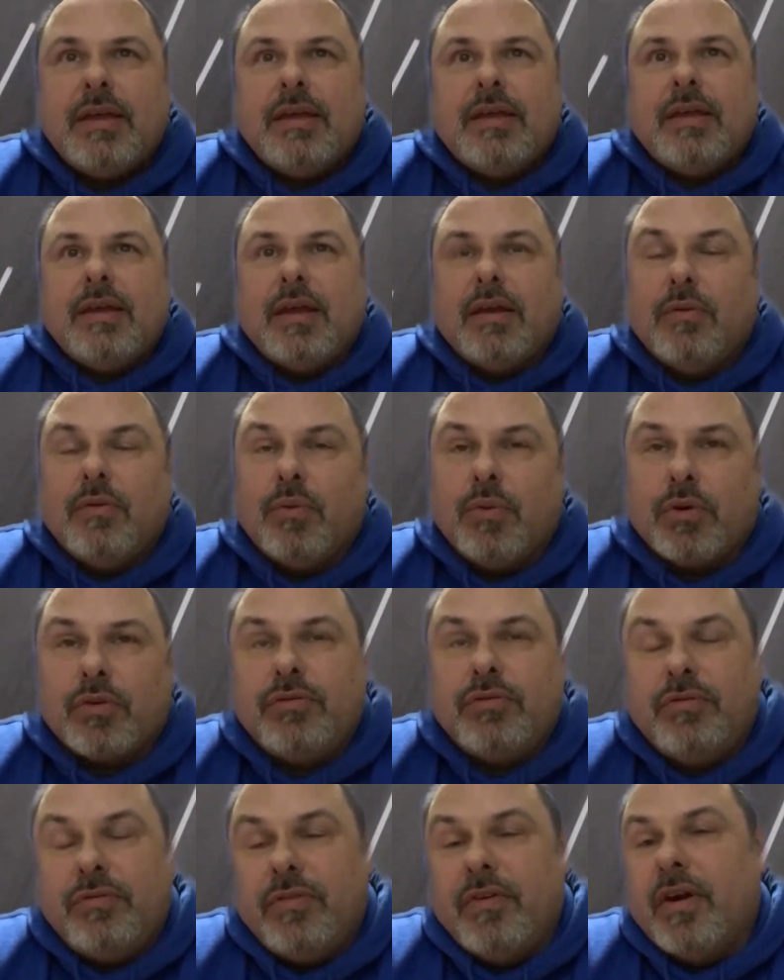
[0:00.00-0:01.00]
And it works
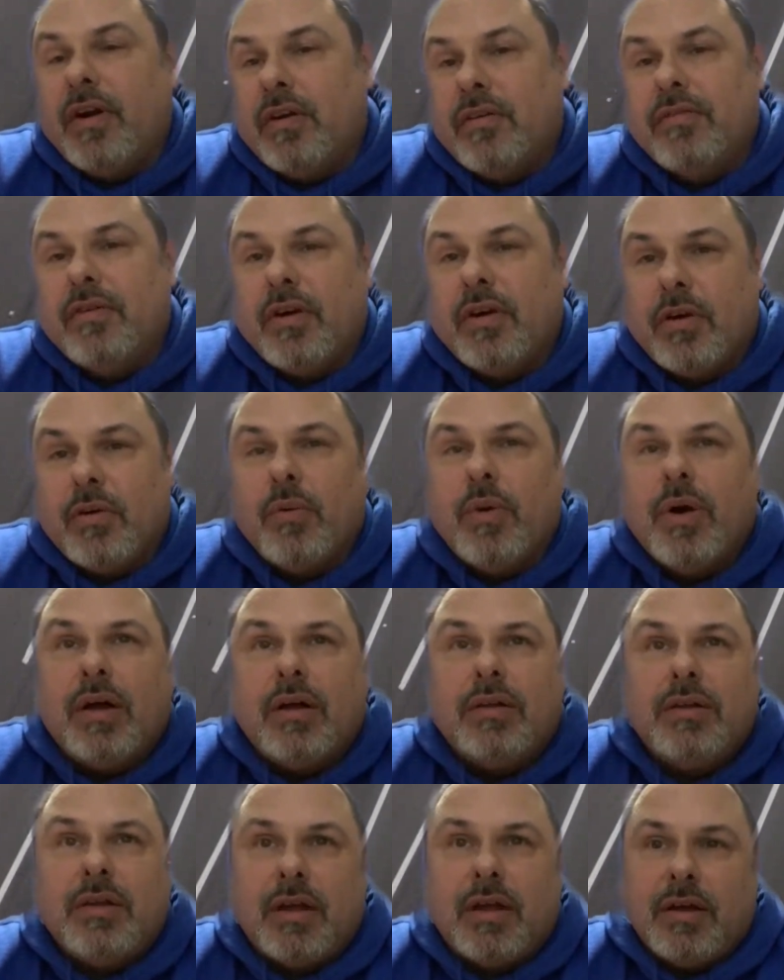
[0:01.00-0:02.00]
very, very
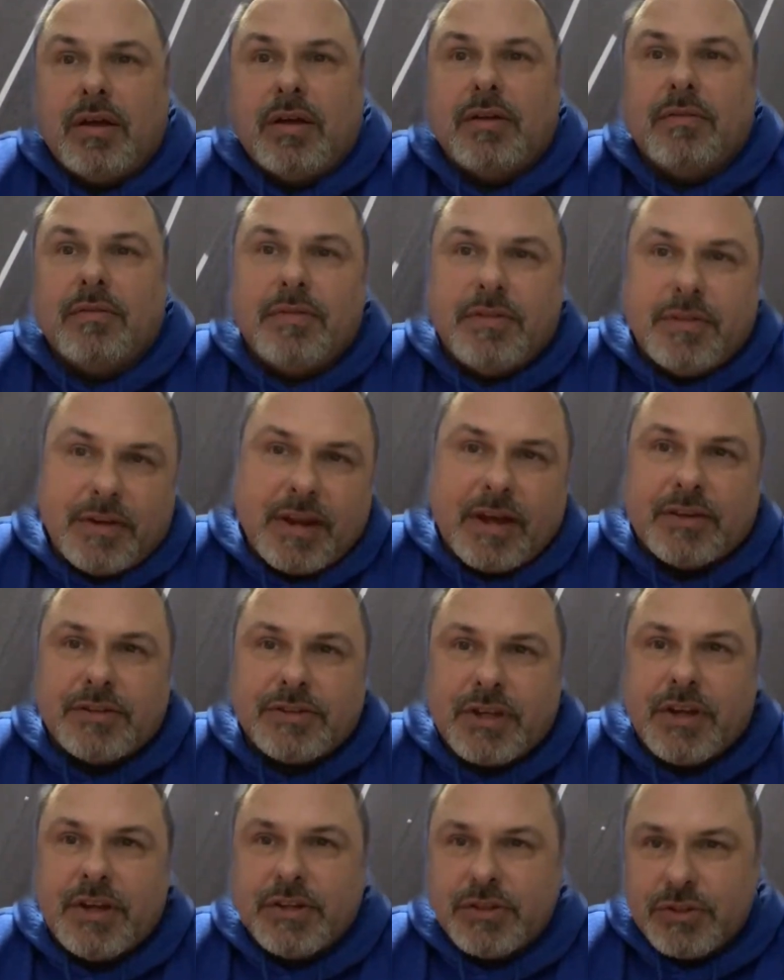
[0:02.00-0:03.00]
well. The
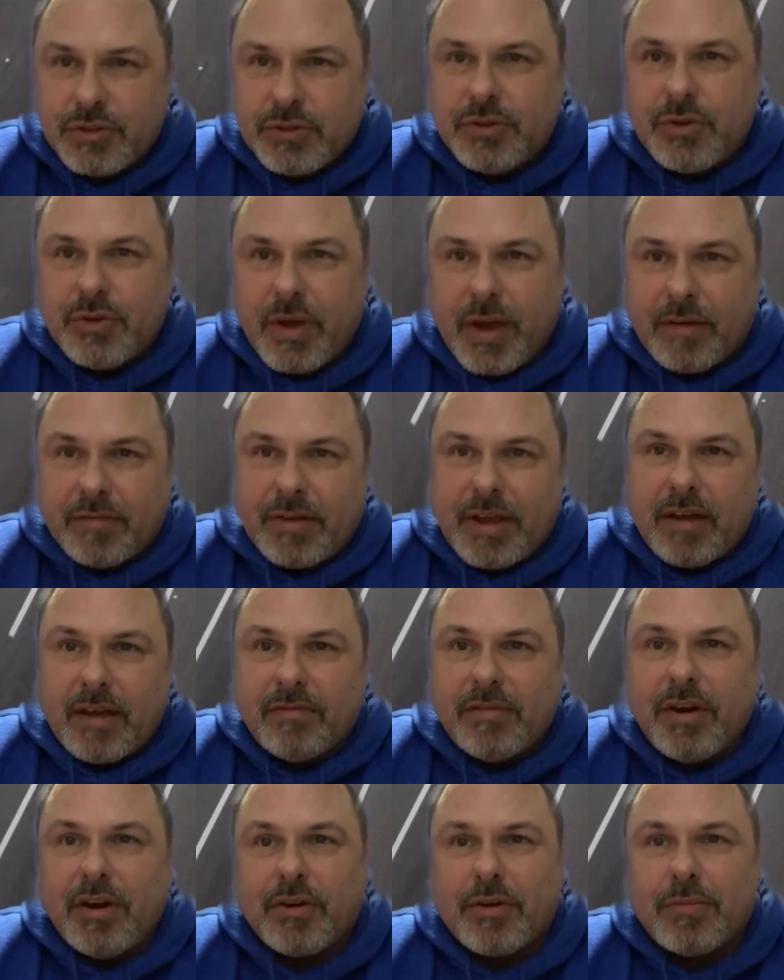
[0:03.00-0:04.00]
downside is you do have to
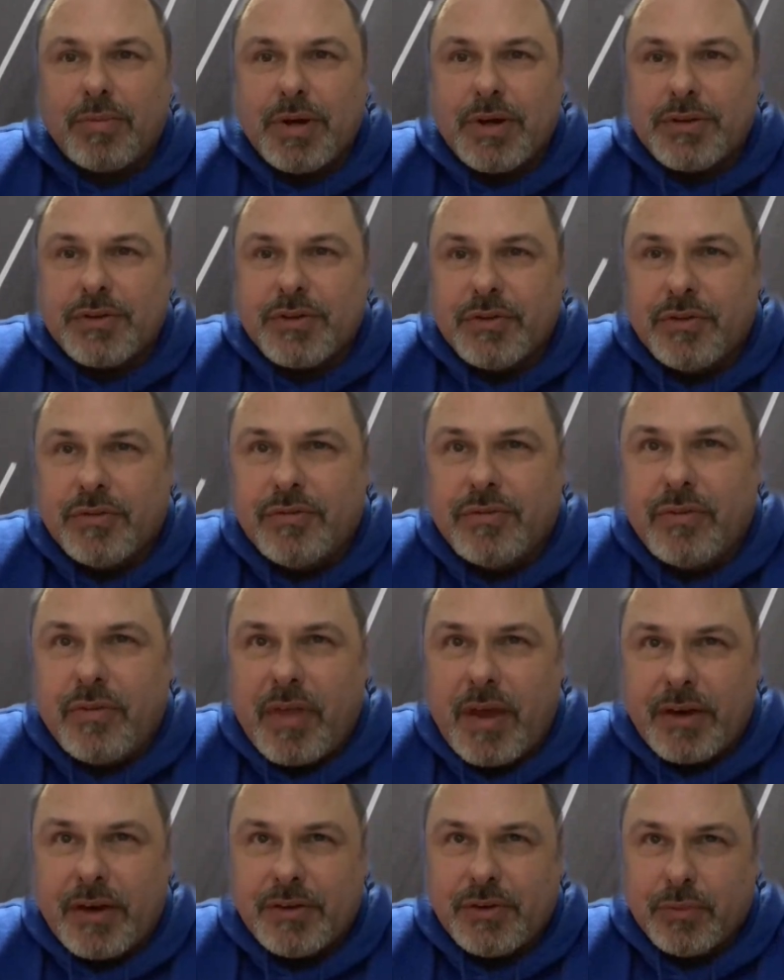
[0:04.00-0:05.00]
have an air compressor for
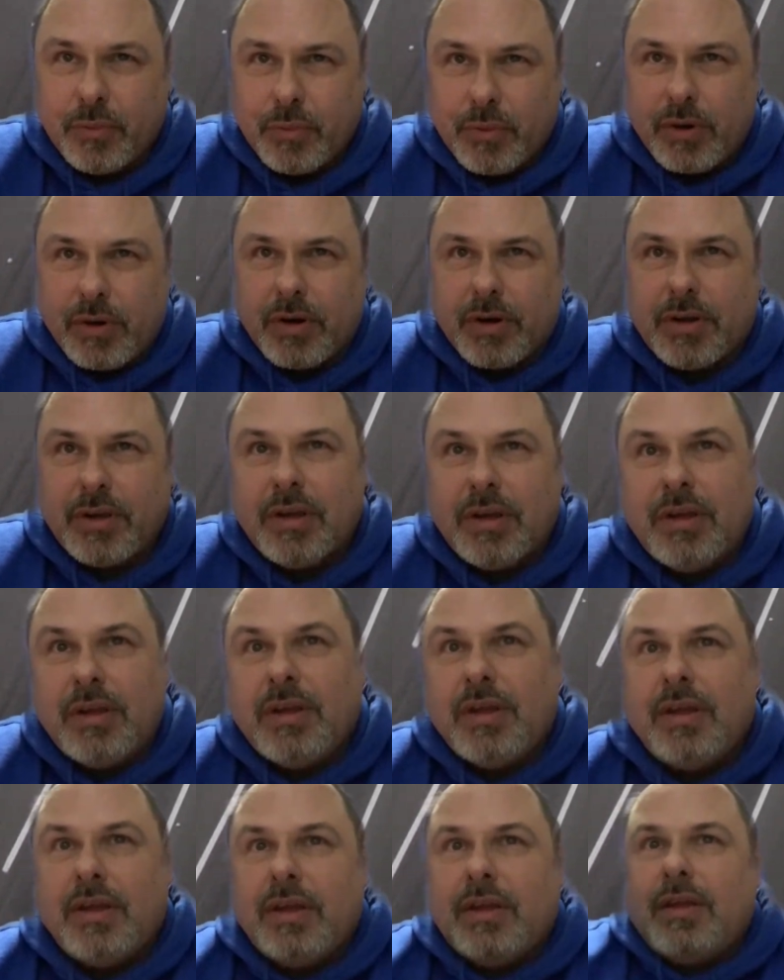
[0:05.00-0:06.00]
that to work.
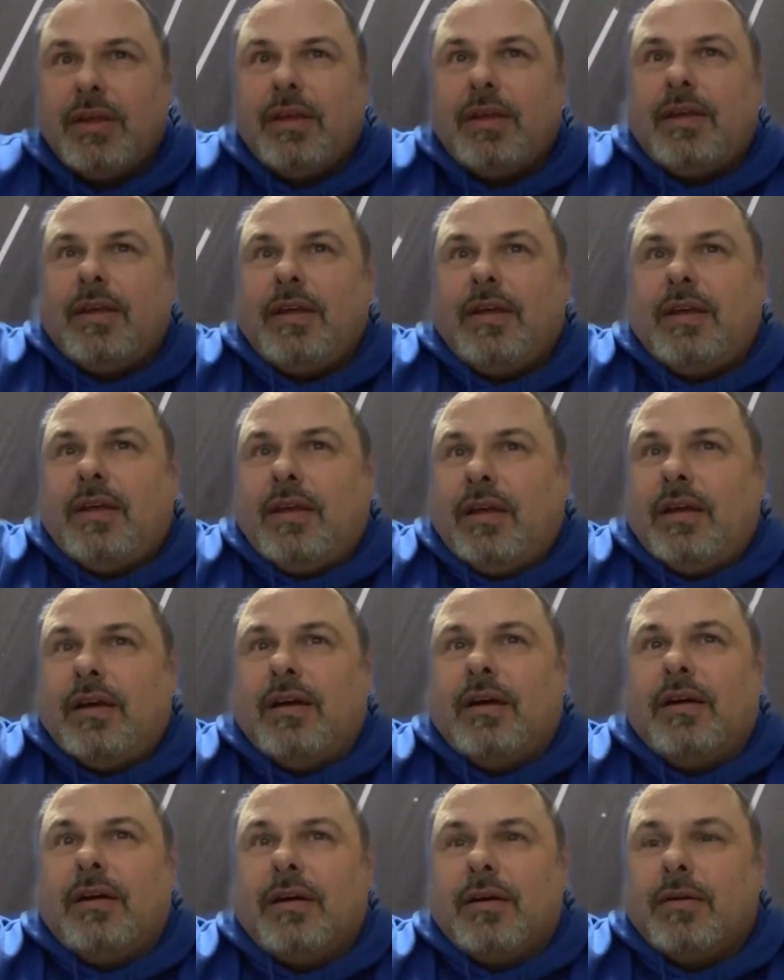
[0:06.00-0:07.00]

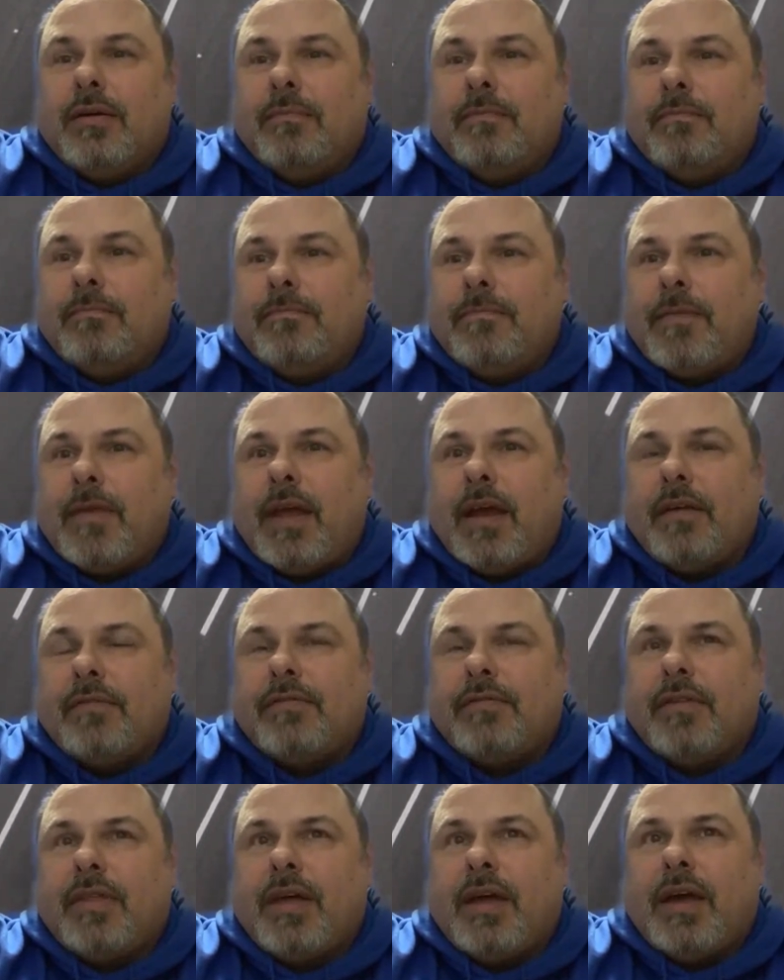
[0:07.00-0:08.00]

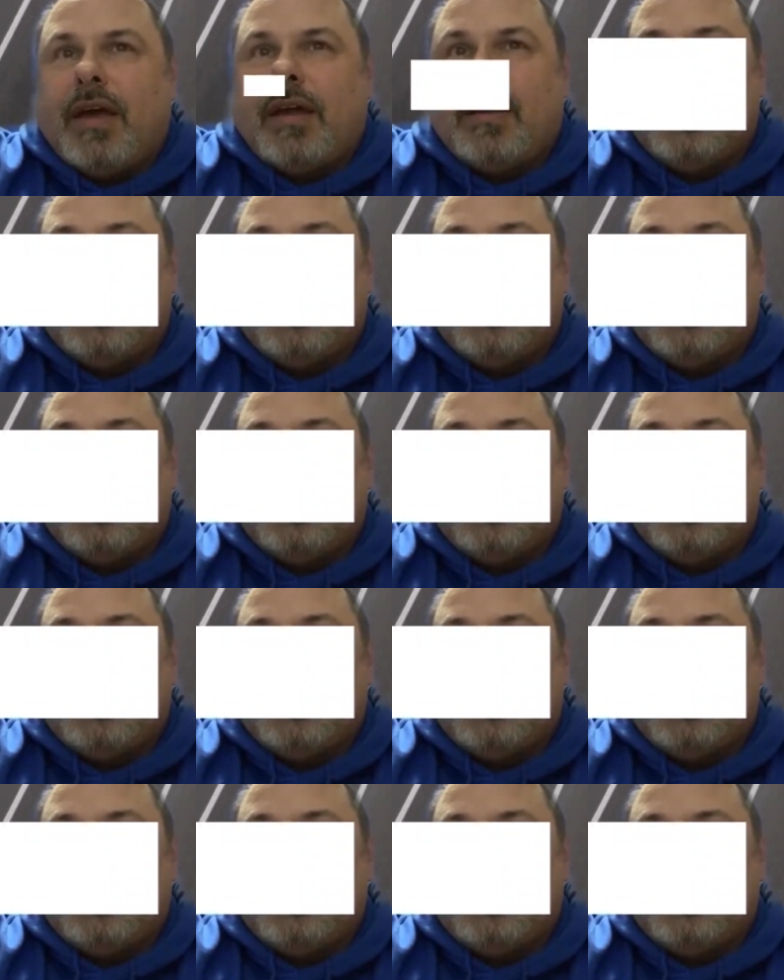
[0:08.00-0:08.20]
After that,